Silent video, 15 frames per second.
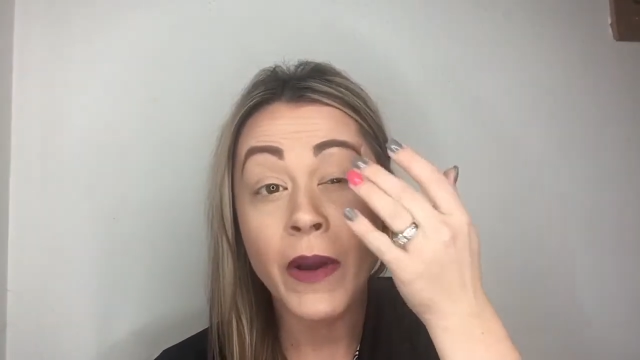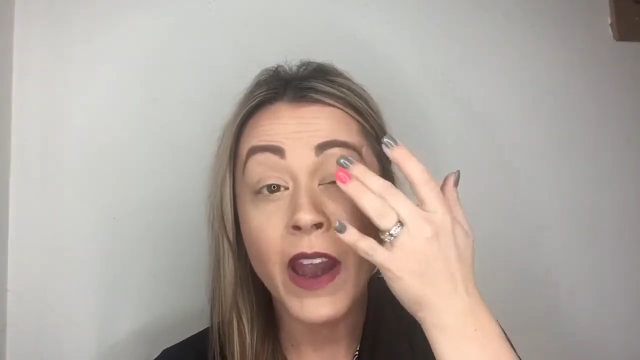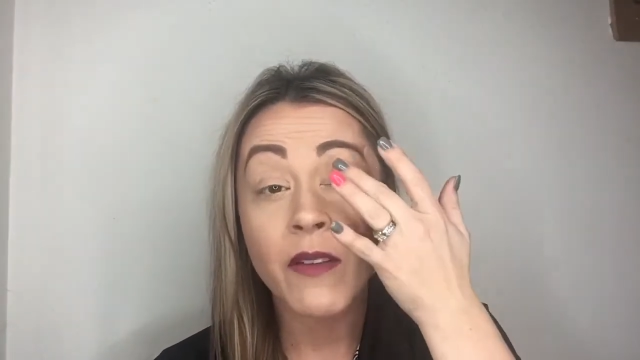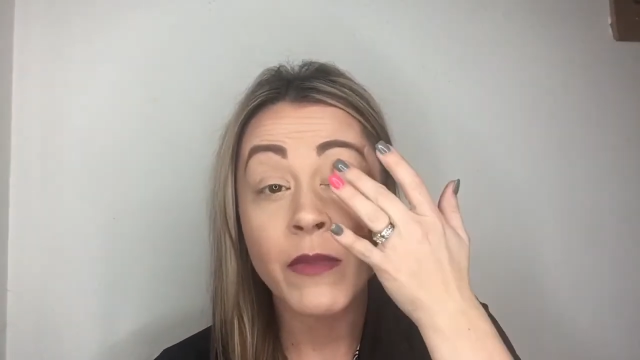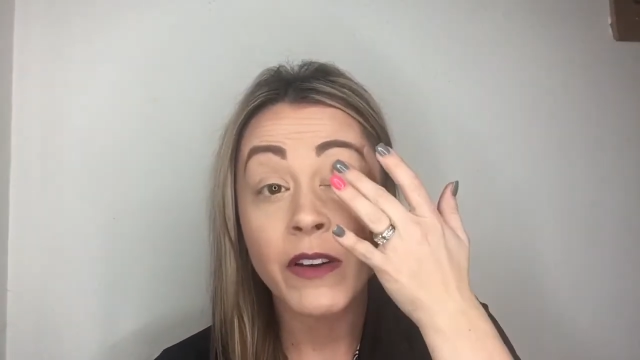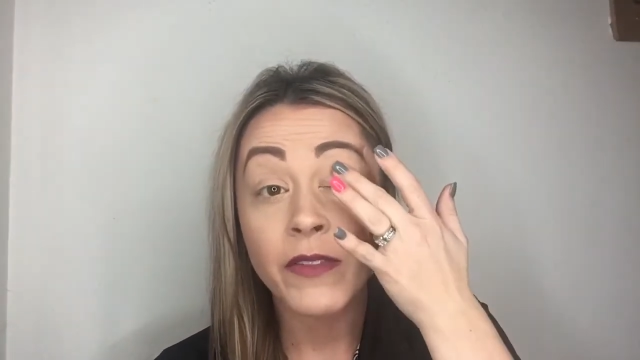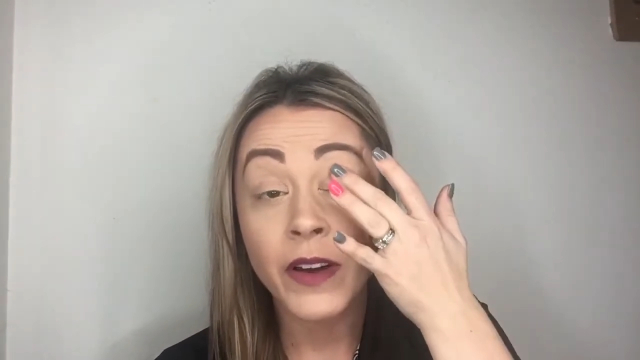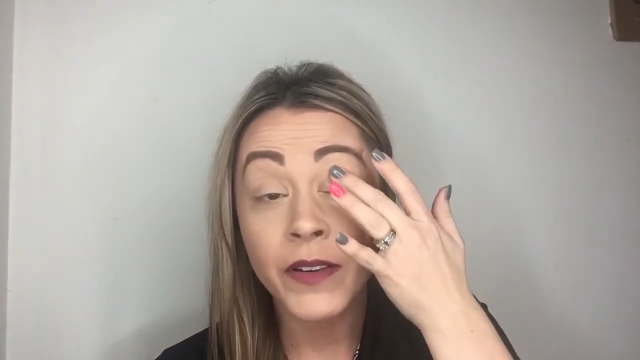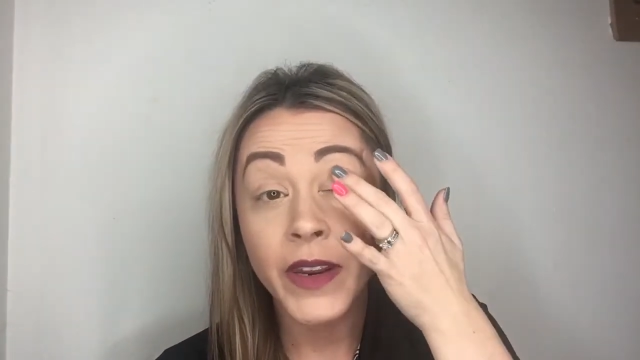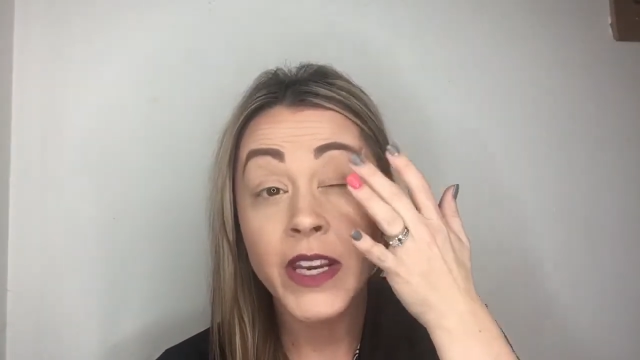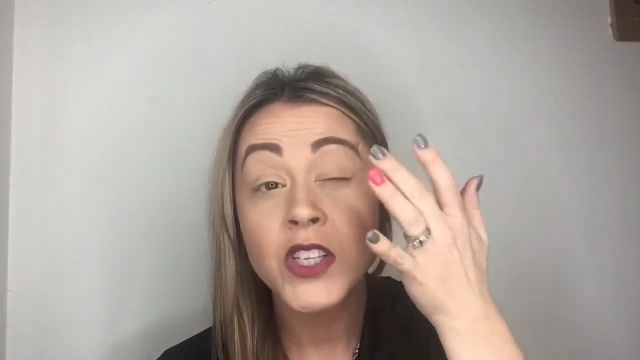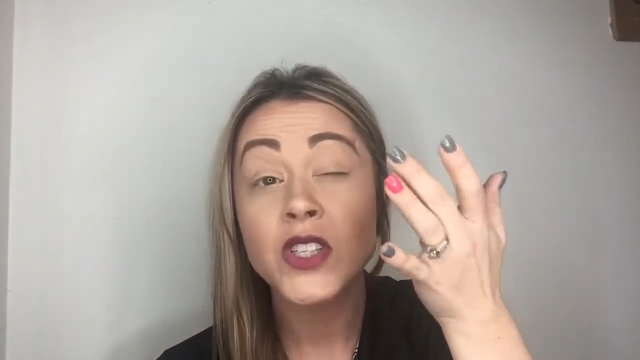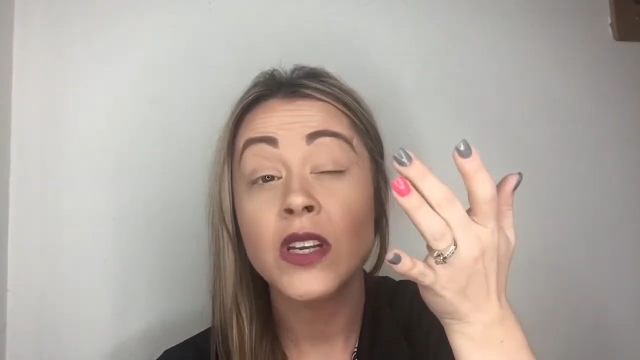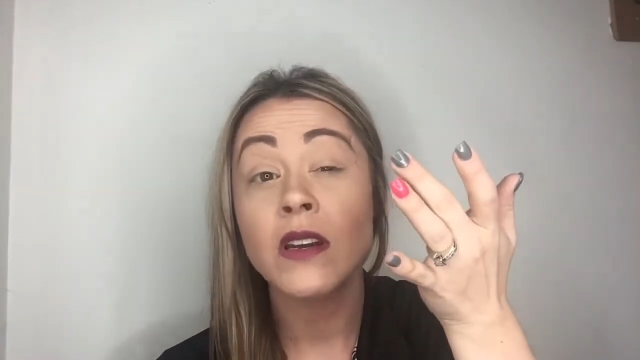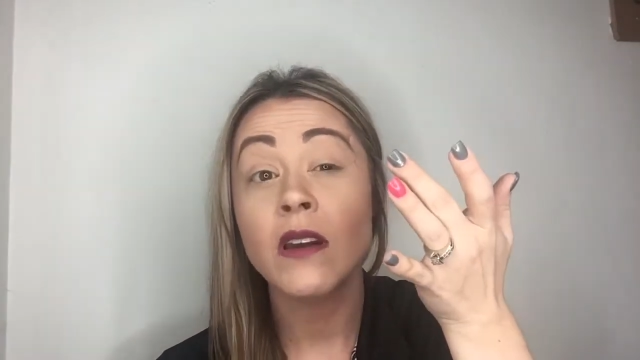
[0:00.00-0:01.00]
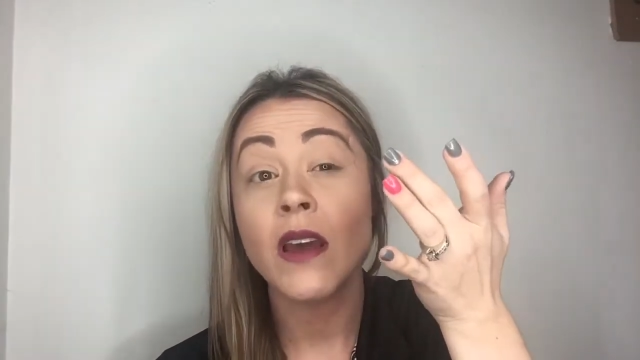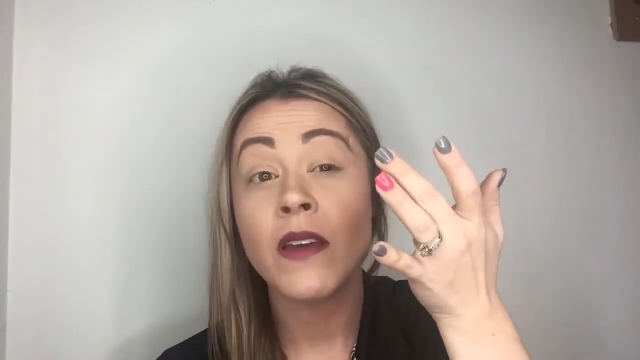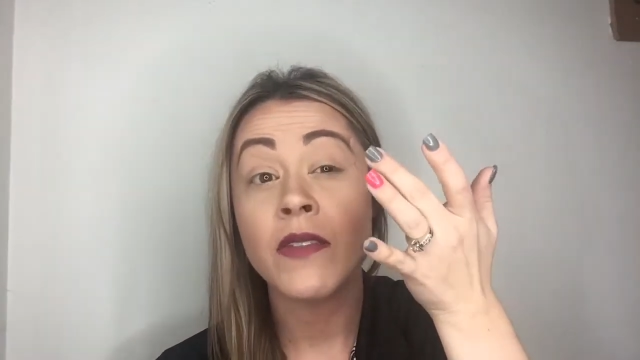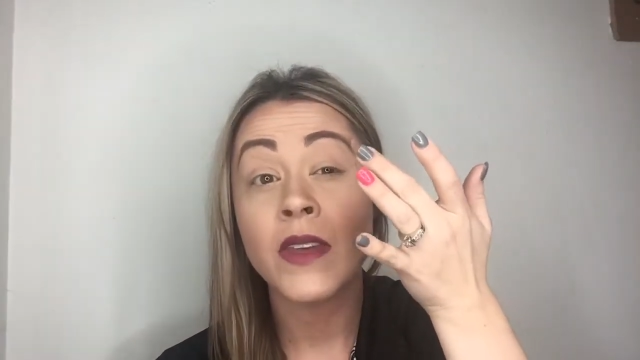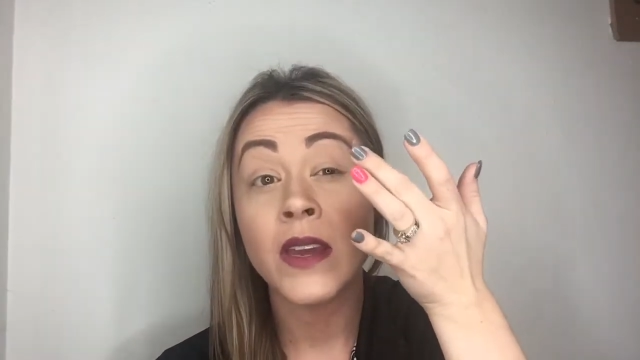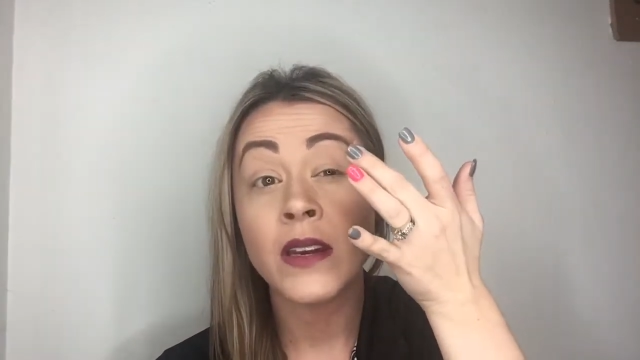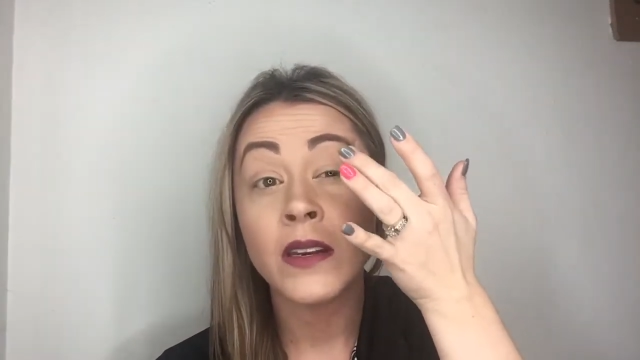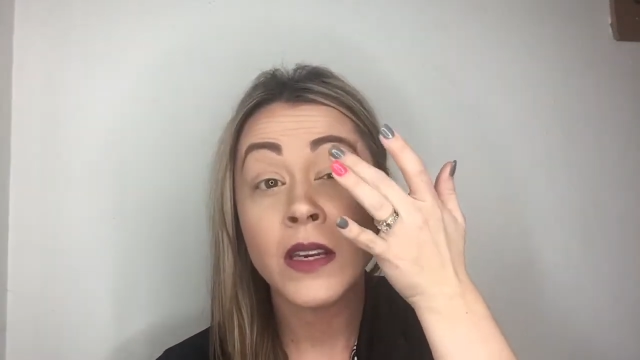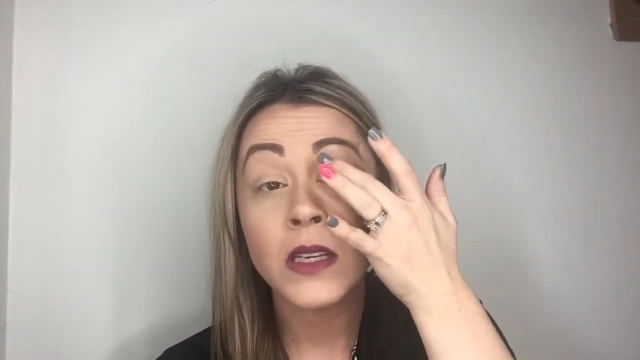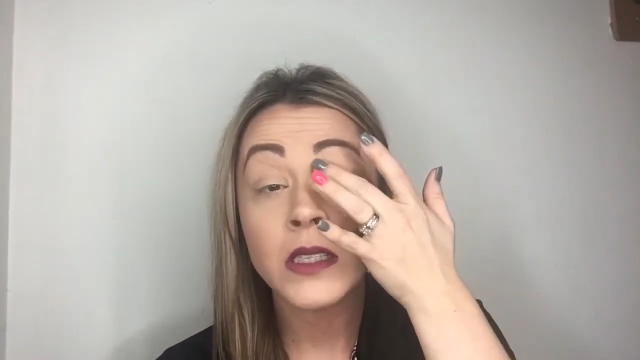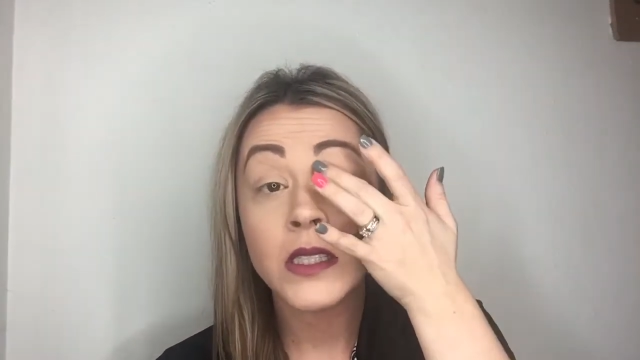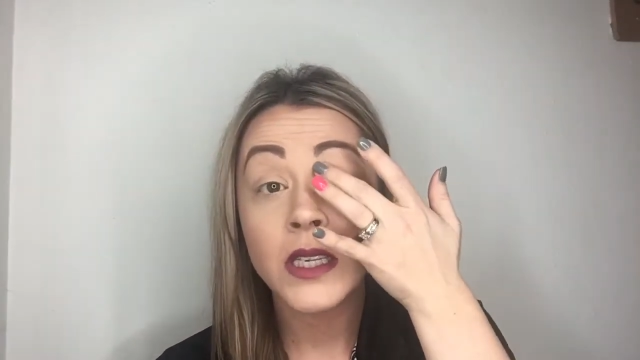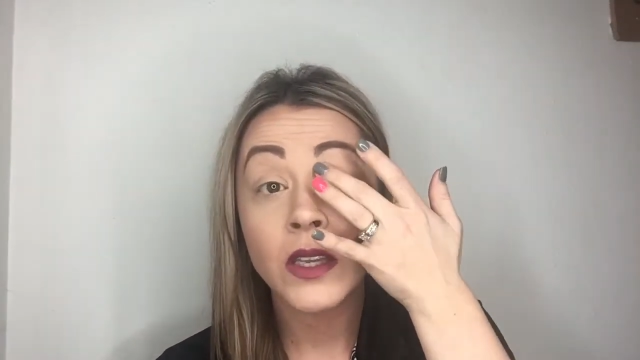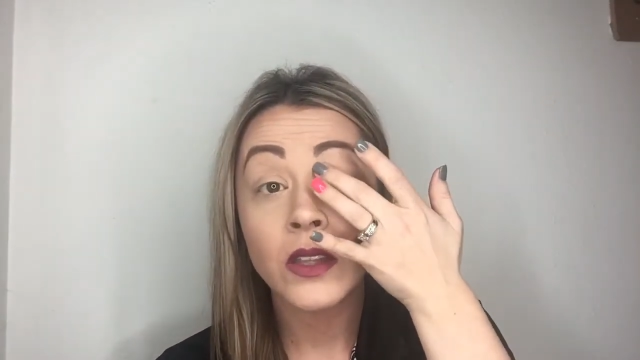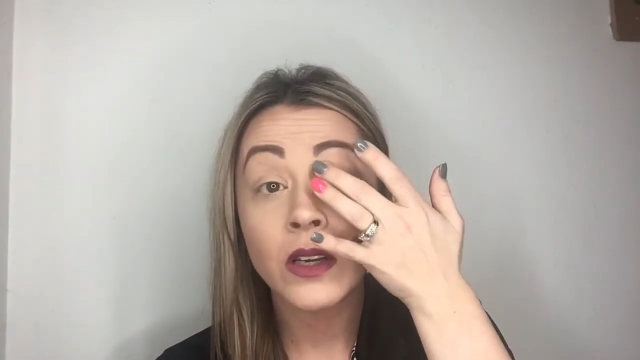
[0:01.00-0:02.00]
I have my foundation and then
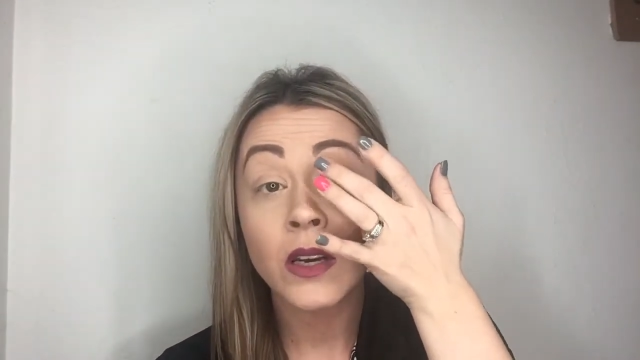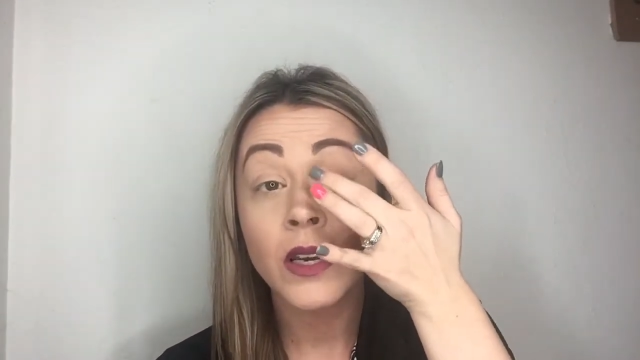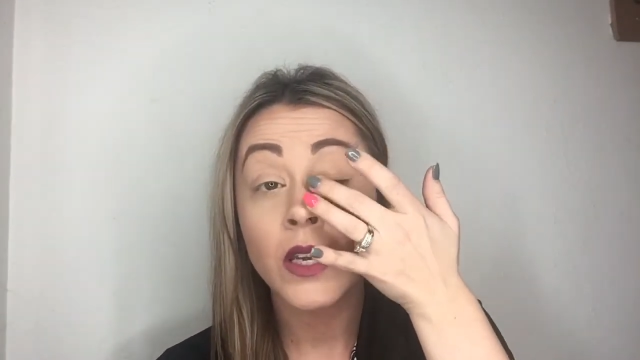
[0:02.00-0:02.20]
concealer.